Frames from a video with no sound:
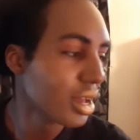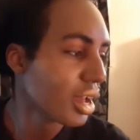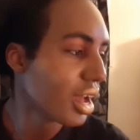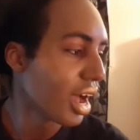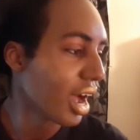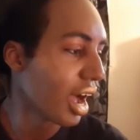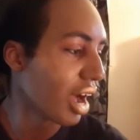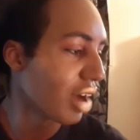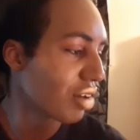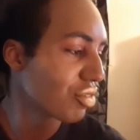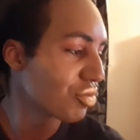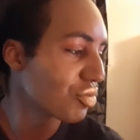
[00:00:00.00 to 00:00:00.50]

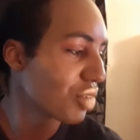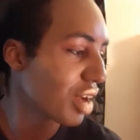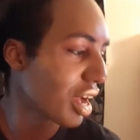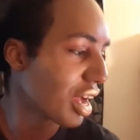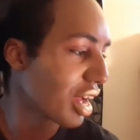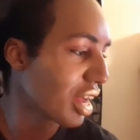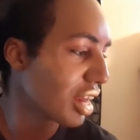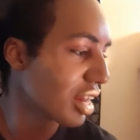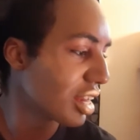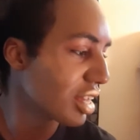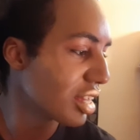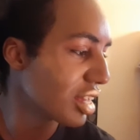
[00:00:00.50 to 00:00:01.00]
I
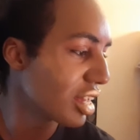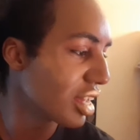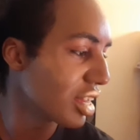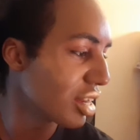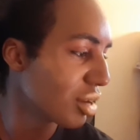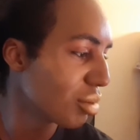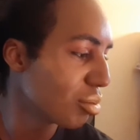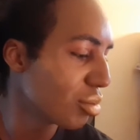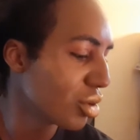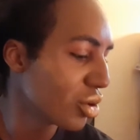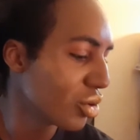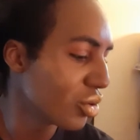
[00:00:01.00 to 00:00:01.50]
finally get
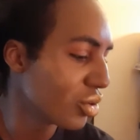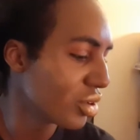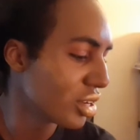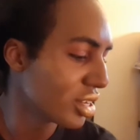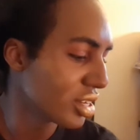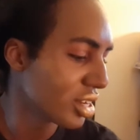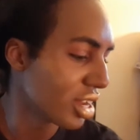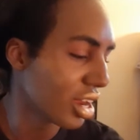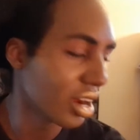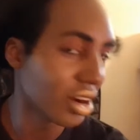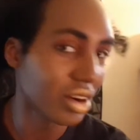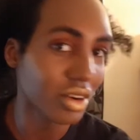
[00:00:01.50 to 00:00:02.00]
the mood
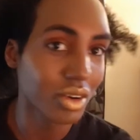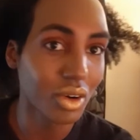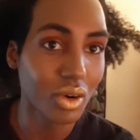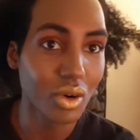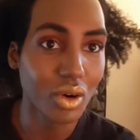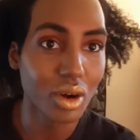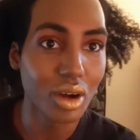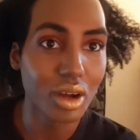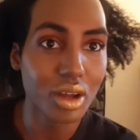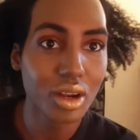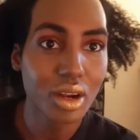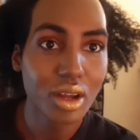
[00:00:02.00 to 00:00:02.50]
to darn
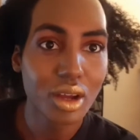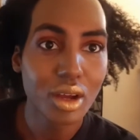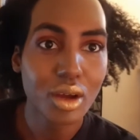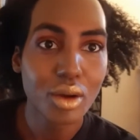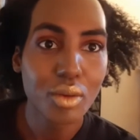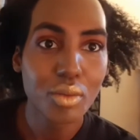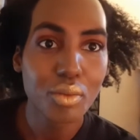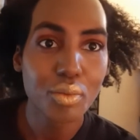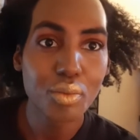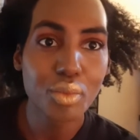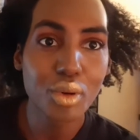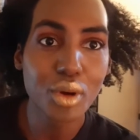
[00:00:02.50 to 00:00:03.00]
going
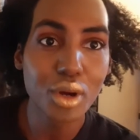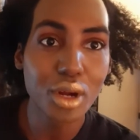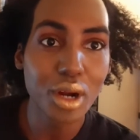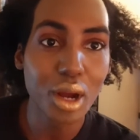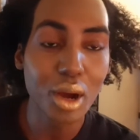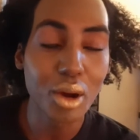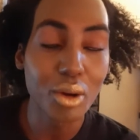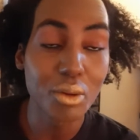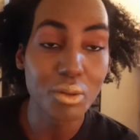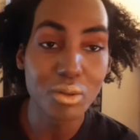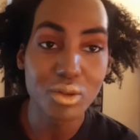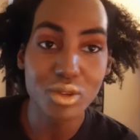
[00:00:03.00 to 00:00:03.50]
put
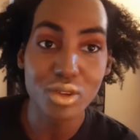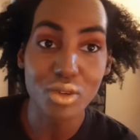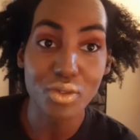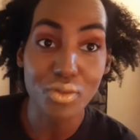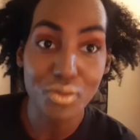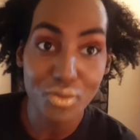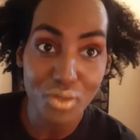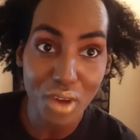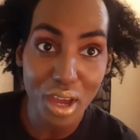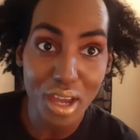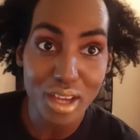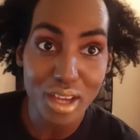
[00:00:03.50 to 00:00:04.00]
on some
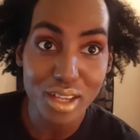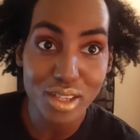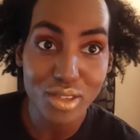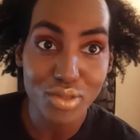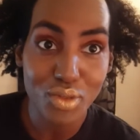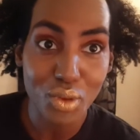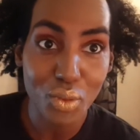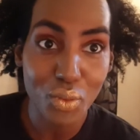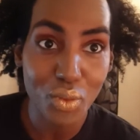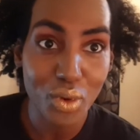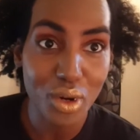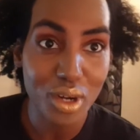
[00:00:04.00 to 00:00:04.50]
face
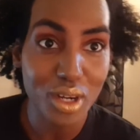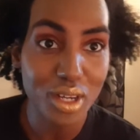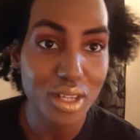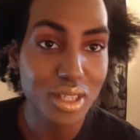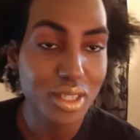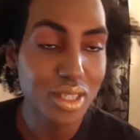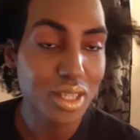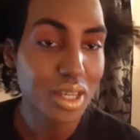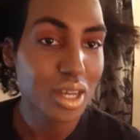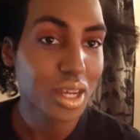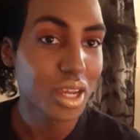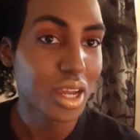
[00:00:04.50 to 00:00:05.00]
for
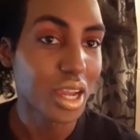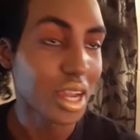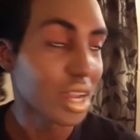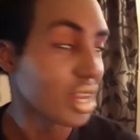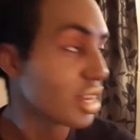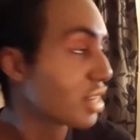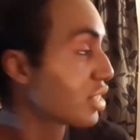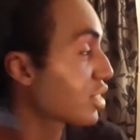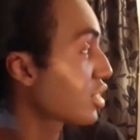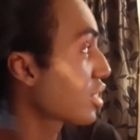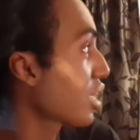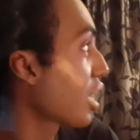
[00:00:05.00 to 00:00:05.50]
once.
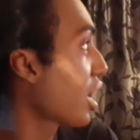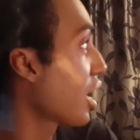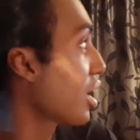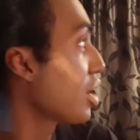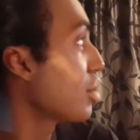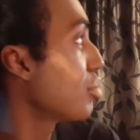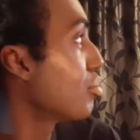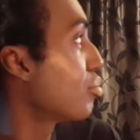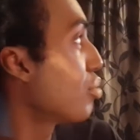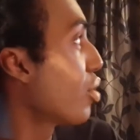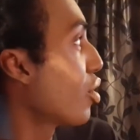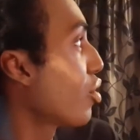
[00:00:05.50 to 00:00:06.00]
And it's
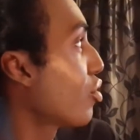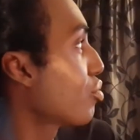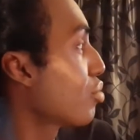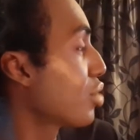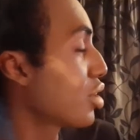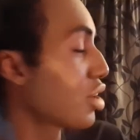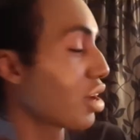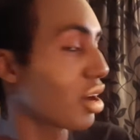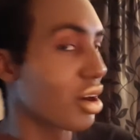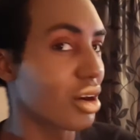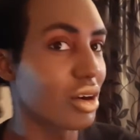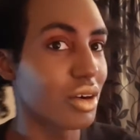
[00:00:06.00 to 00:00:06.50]
like both my
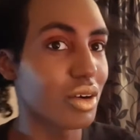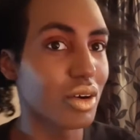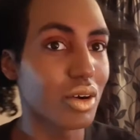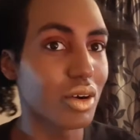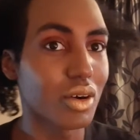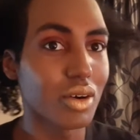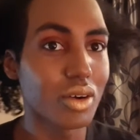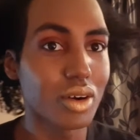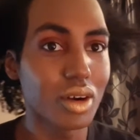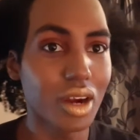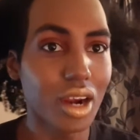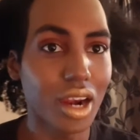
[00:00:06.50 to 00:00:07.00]
darn
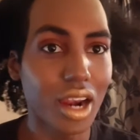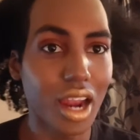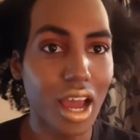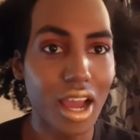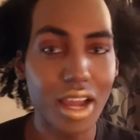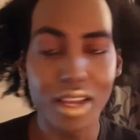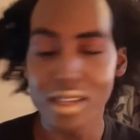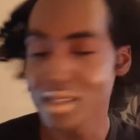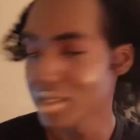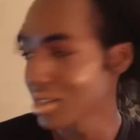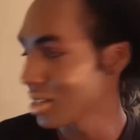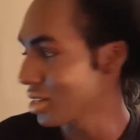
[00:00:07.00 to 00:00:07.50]
going
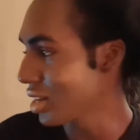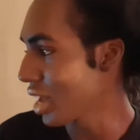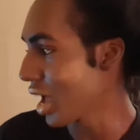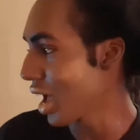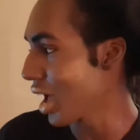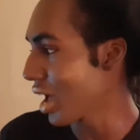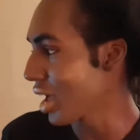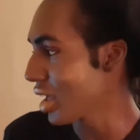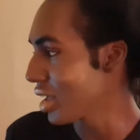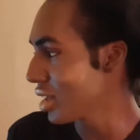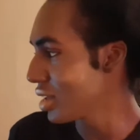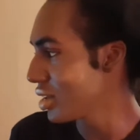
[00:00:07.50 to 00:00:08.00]
lights are
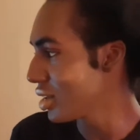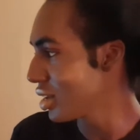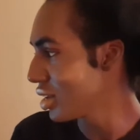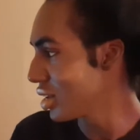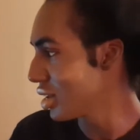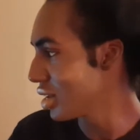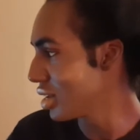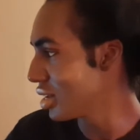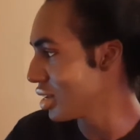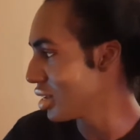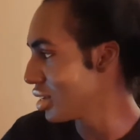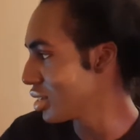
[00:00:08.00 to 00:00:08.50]
dying.
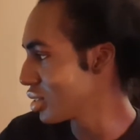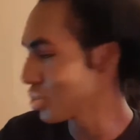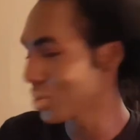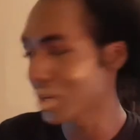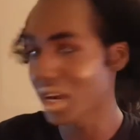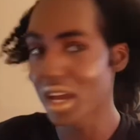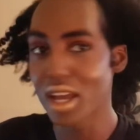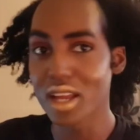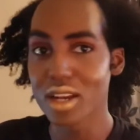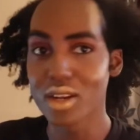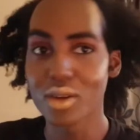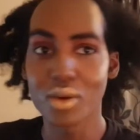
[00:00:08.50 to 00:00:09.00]
This
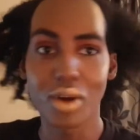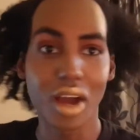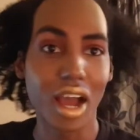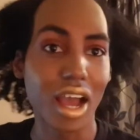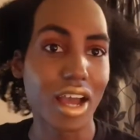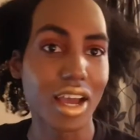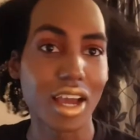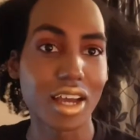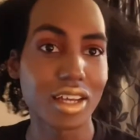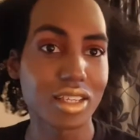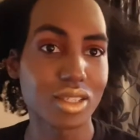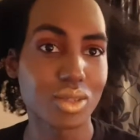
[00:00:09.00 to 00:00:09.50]
one ain't doing.
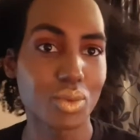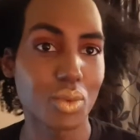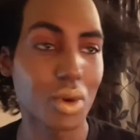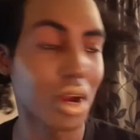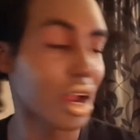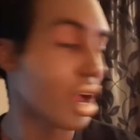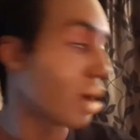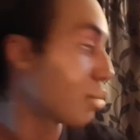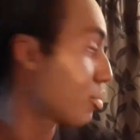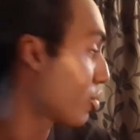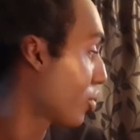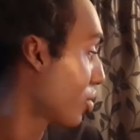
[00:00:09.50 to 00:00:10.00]
I swear
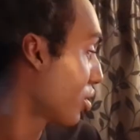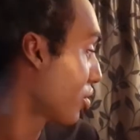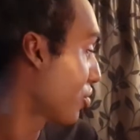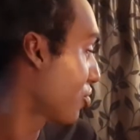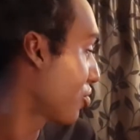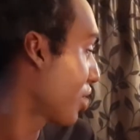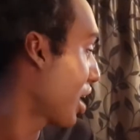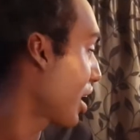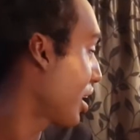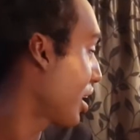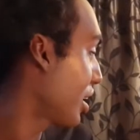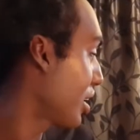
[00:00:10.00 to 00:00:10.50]
I'm going to
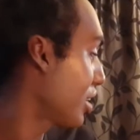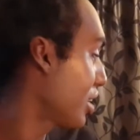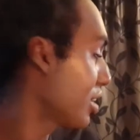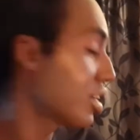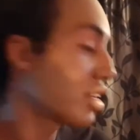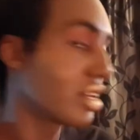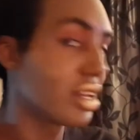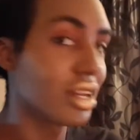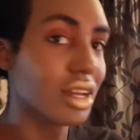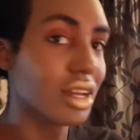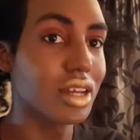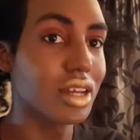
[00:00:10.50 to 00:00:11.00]
finally
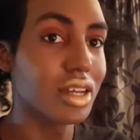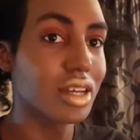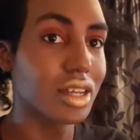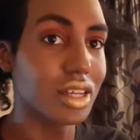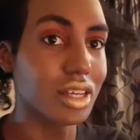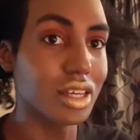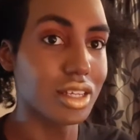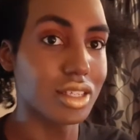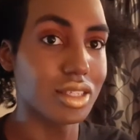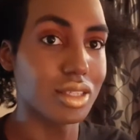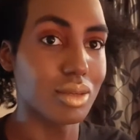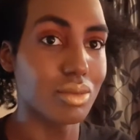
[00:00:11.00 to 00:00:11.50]

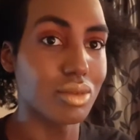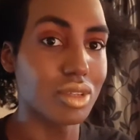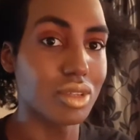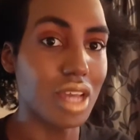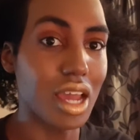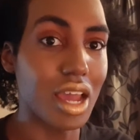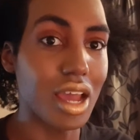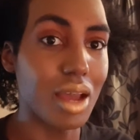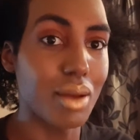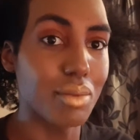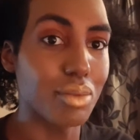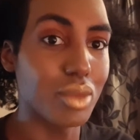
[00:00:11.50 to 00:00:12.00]
get some
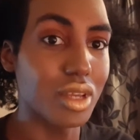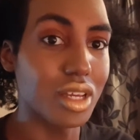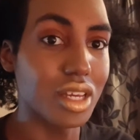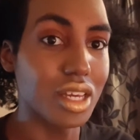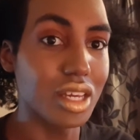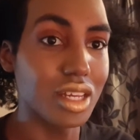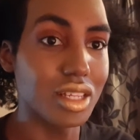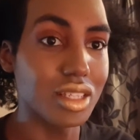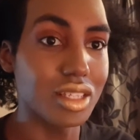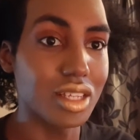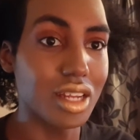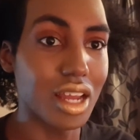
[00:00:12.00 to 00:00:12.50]
time to
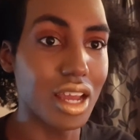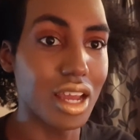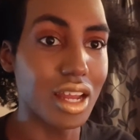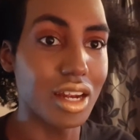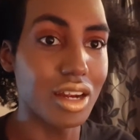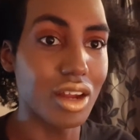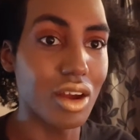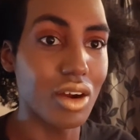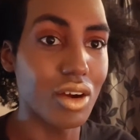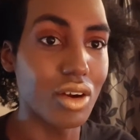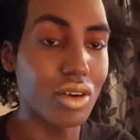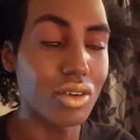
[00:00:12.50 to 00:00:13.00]
get to that
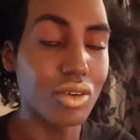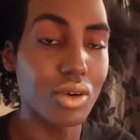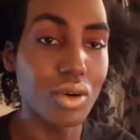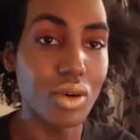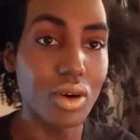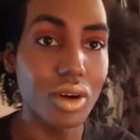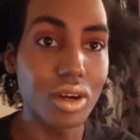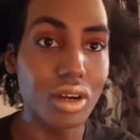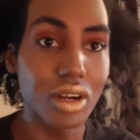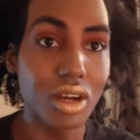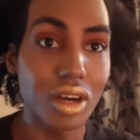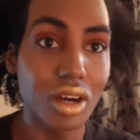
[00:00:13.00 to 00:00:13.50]
darn
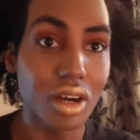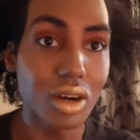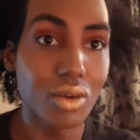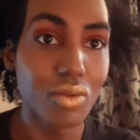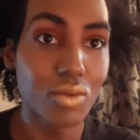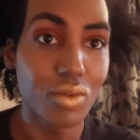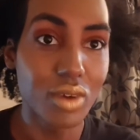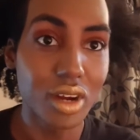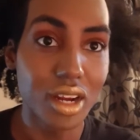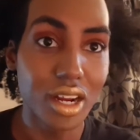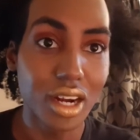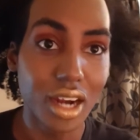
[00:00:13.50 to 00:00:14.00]
going
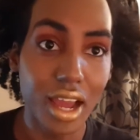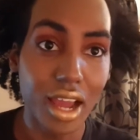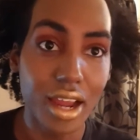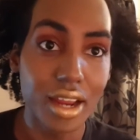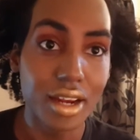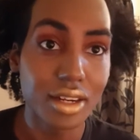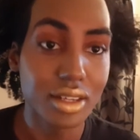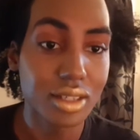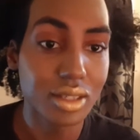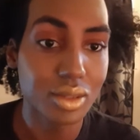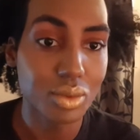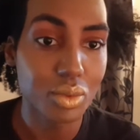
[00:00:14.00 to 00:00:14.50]
ring
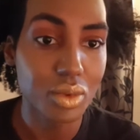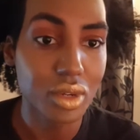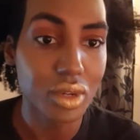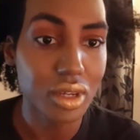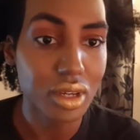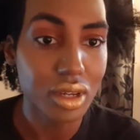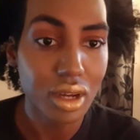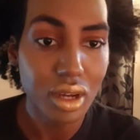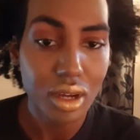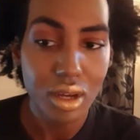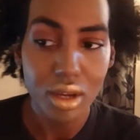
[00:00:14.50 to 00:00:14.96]
light this week.